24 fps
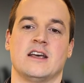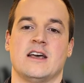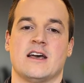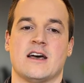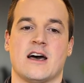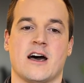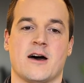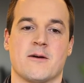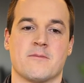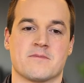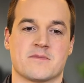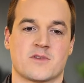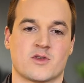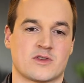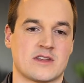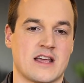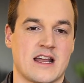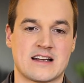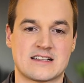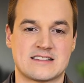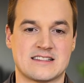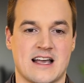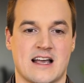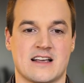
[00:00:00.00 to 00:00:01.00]
Um, so it's not
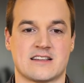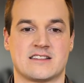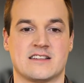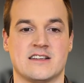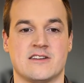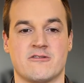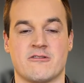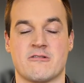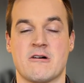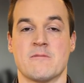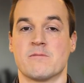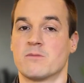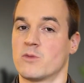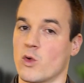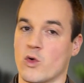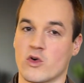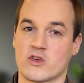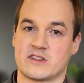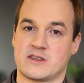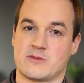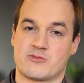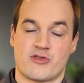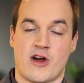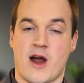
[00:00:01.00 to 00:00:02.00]
exhaustive, nor
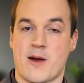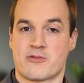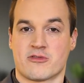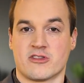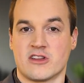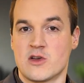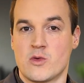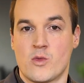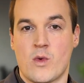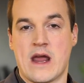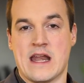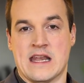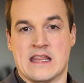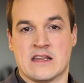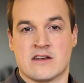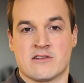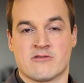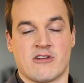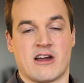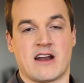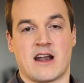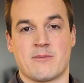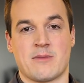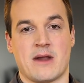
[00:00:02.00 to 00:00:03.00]
is it properly weighted,
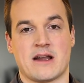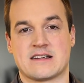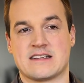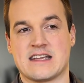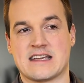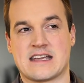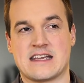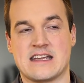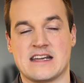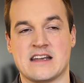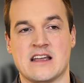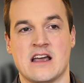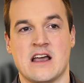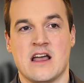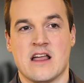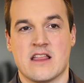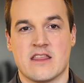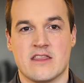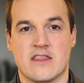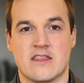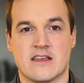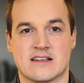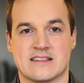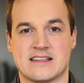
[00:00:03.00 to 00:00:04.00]
right? I'm not taking
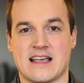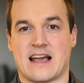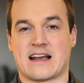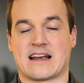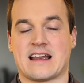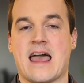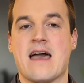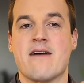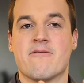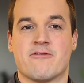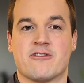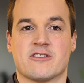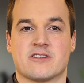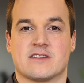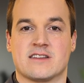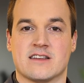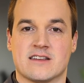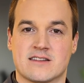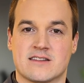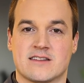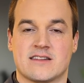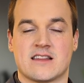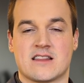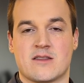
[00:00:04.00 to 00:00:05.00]
the exact
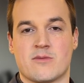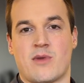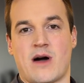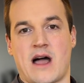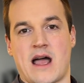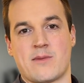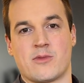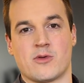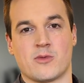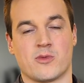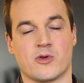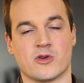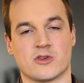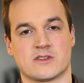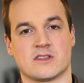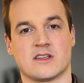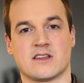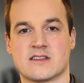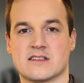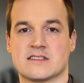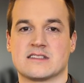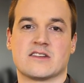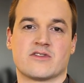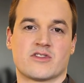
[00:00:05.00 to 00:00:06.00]
emphasis that the Bible puts on
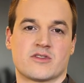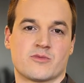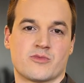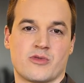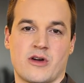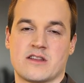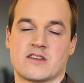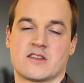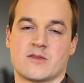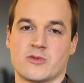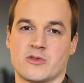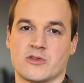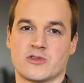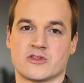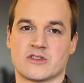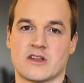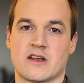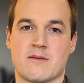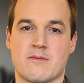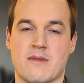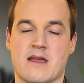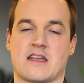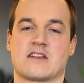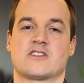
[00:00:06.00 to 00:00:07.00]
these different principles
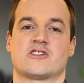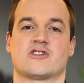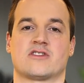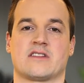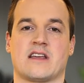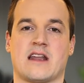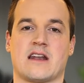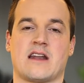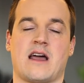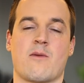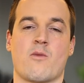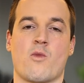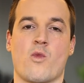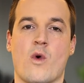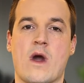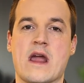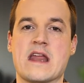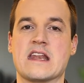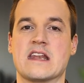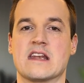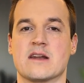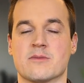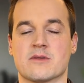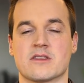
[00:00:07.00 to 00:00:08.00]
and making sure that I'm
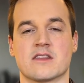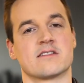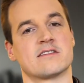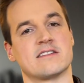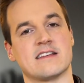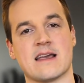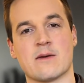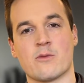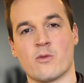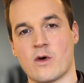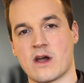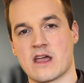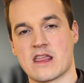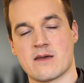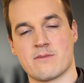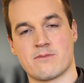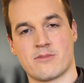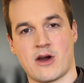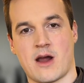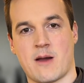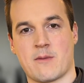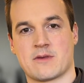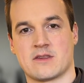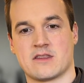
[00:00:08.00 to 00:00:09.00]
weighting them in the same way that
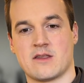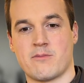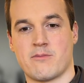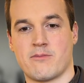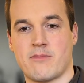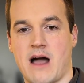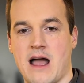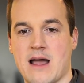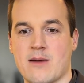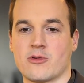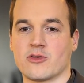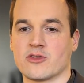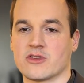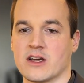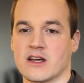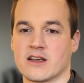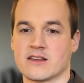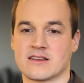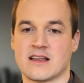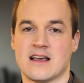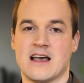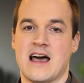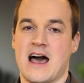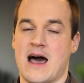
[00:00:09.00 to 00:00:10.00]
perhaps the Bible
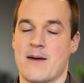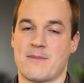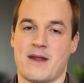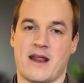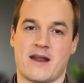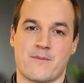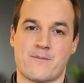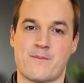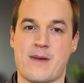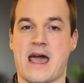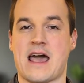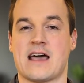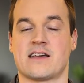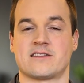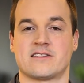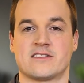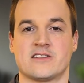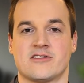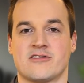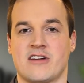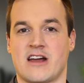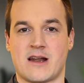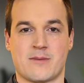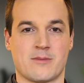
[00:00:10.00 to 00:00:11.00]
does. I'm not a
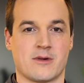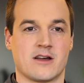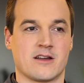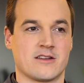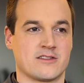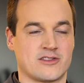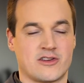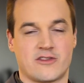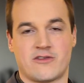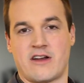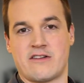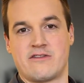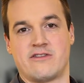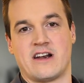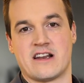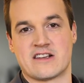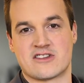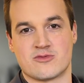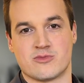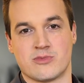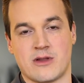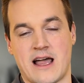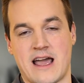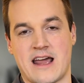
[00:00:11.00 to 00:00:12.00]
pastor, right? I'm a certified
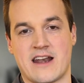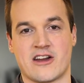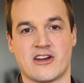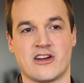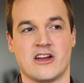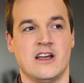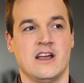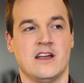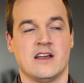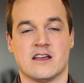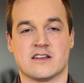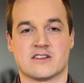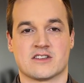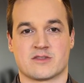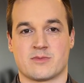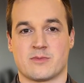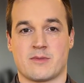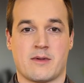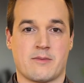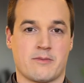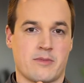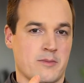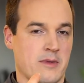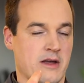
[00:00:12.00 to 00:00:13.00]
financial planner. It's just,
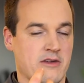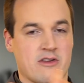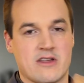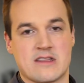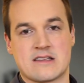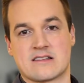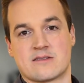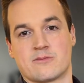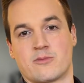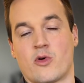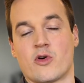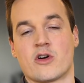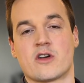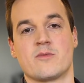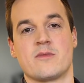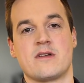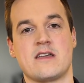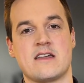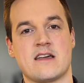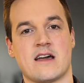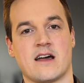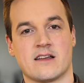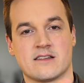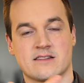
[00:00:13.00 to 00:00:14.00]
but my faith is important to
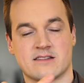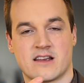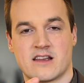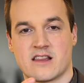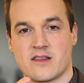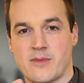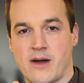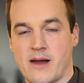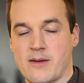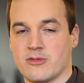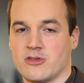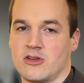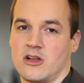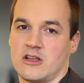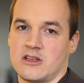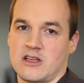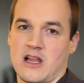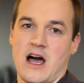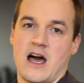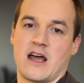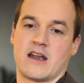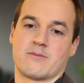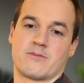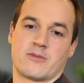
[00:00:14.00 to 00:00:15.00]
me. I study the Bible a
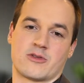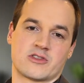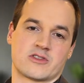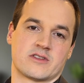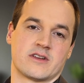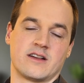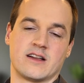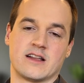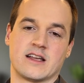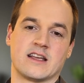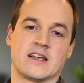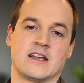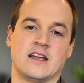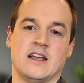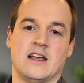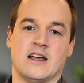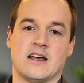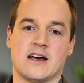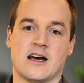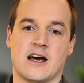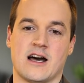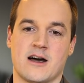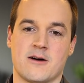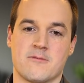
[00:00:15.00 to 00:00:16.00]
lot personally.
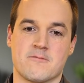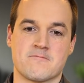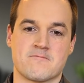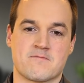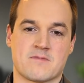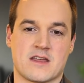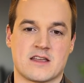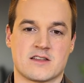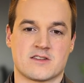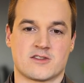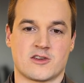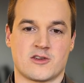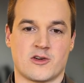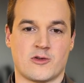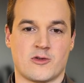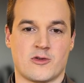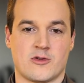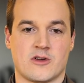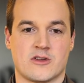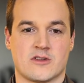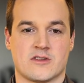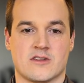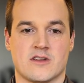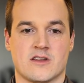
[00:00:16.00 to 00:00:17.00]
Um, and so
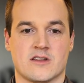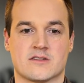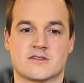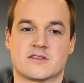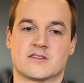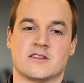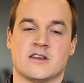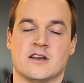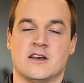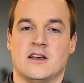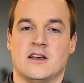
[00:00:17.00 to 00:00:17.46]
it, it's,